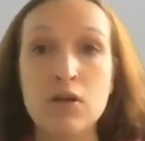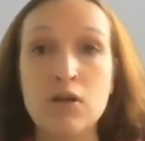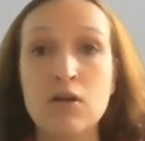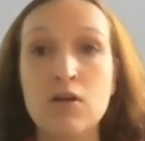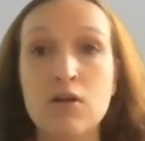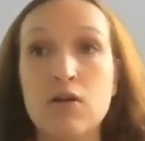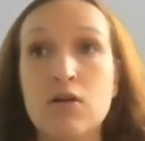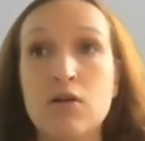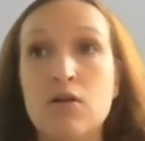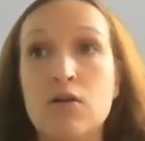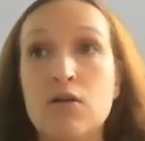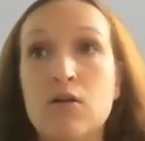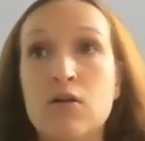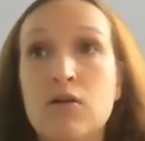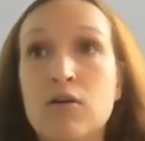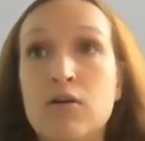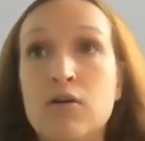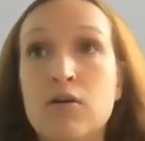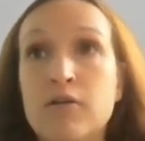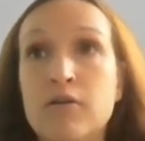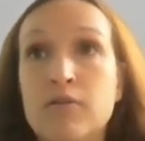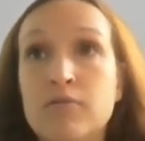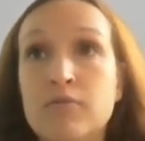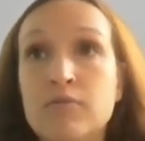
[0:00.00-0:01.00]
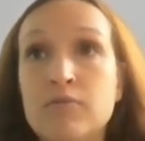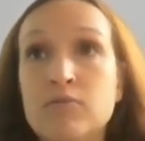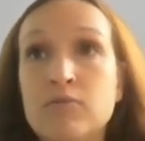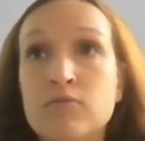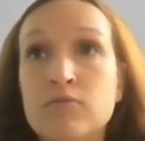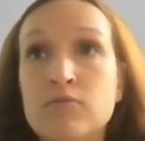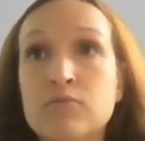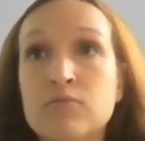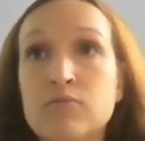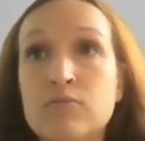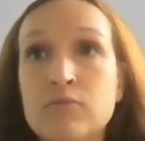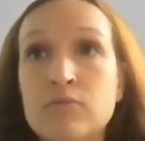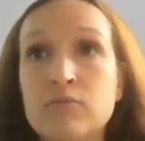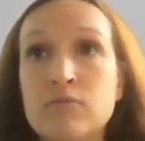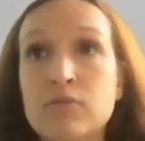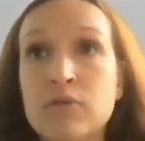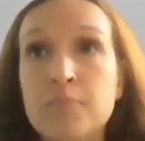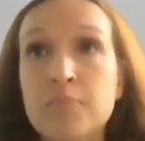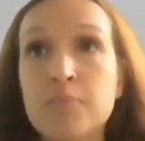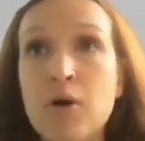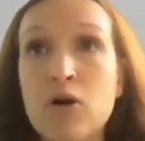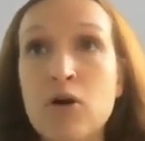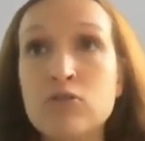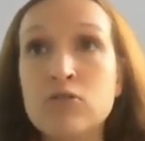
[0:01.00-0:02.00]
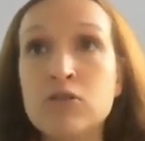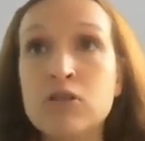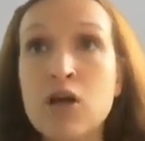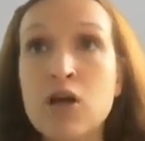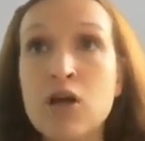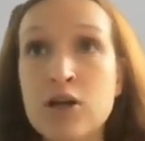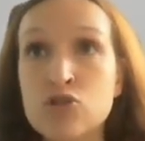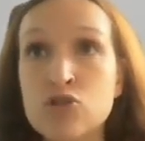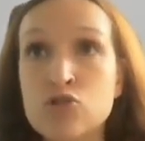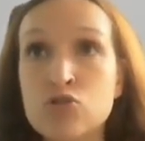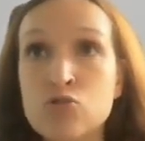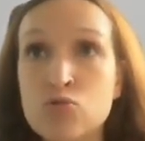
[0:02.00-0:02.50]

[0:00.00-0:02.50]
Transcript: large